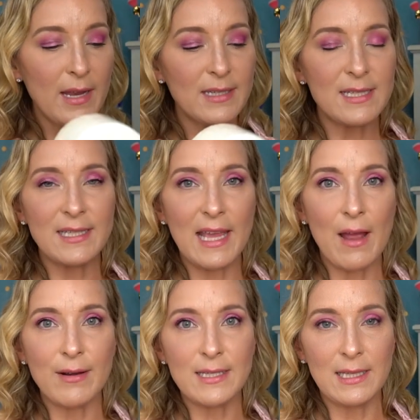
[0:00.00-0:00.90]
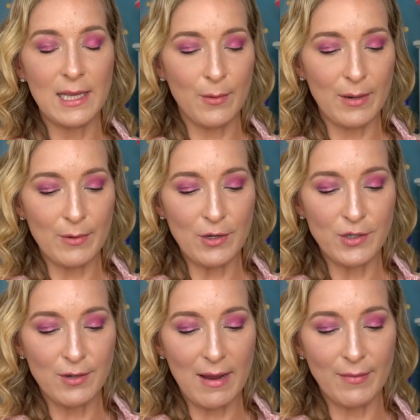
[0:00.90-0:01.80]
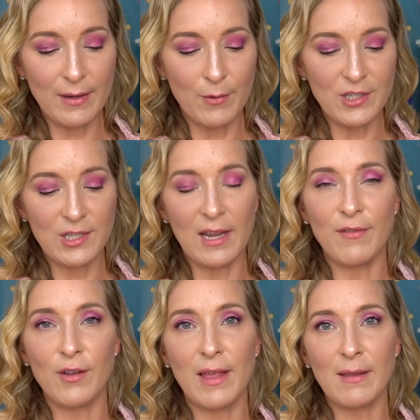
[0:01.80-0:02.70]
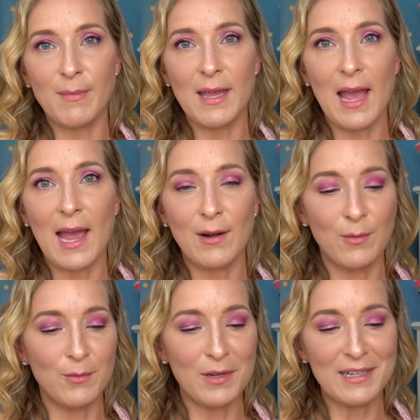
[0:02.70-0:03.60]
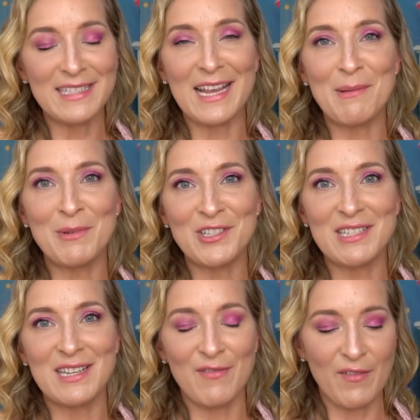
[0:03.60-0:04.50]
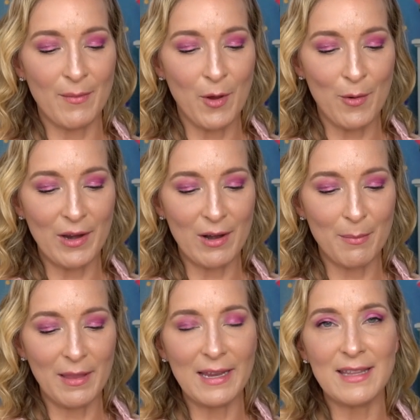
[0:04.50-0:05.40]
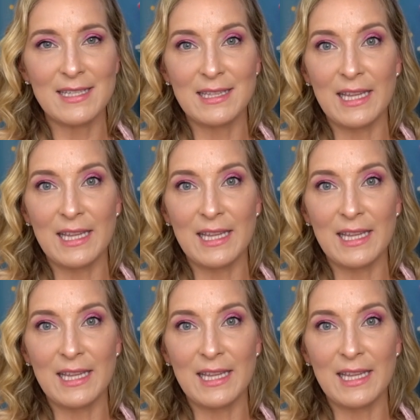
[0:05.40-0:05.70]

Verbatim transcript: It doesn't count as a liquid when you're traveling, which if you're like me, I don't want to take a bunch of stuff if I'm going on a plane that's